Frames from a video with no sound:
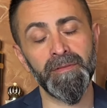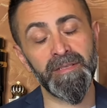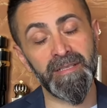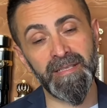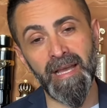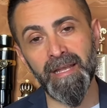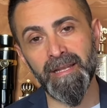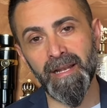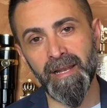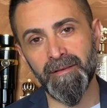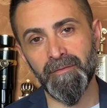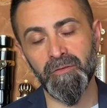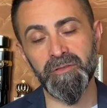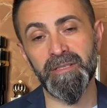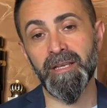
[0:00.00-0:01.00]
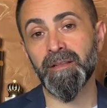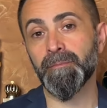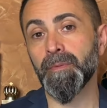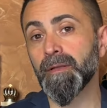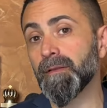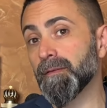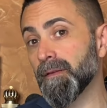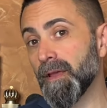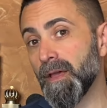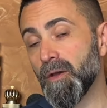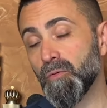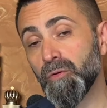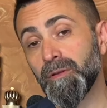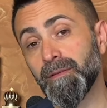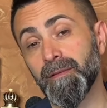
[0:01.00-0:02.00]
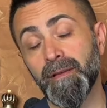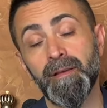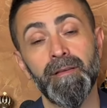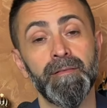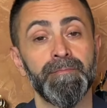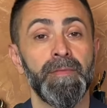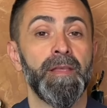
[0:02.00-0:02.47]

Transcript: designer level scent but with uh,